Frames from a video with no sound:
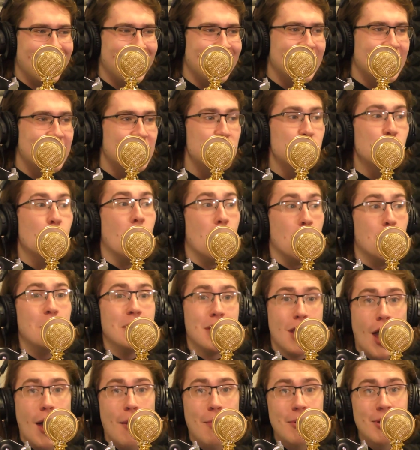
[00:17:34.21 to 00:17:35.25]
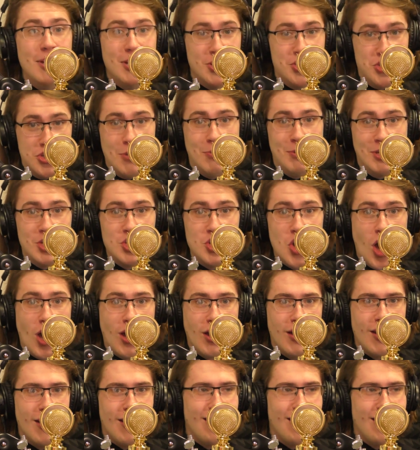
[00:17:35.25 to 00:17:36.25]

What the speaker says: You are becoming a chimichanga.